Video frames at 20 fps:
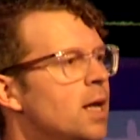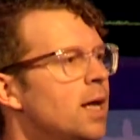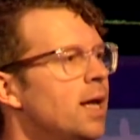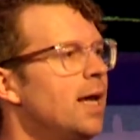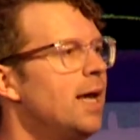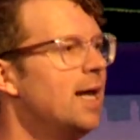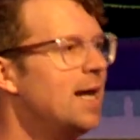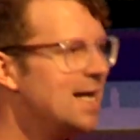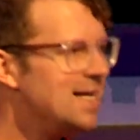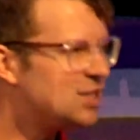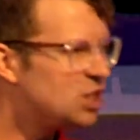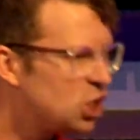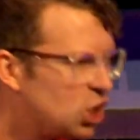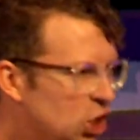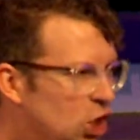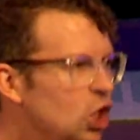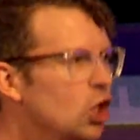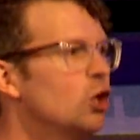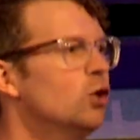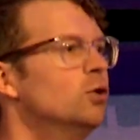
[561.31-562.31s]
It is
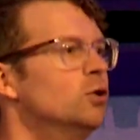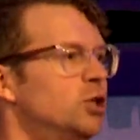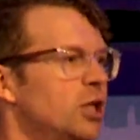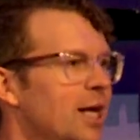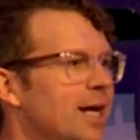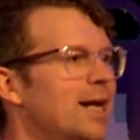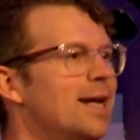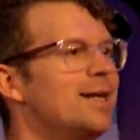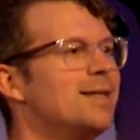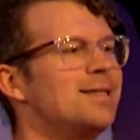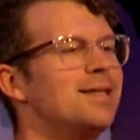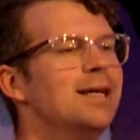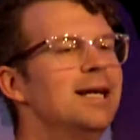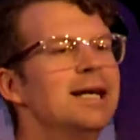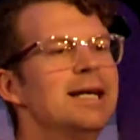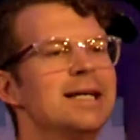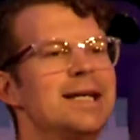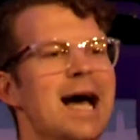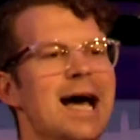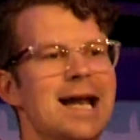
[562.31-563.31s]
huge. It is
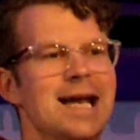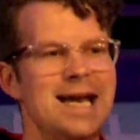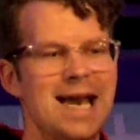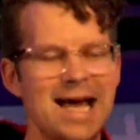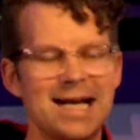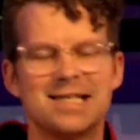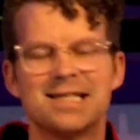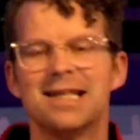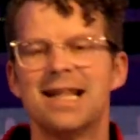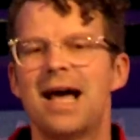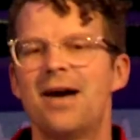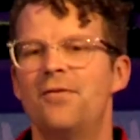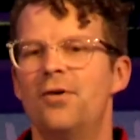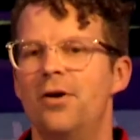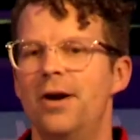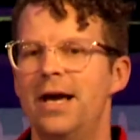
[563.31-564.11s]
kind of next level.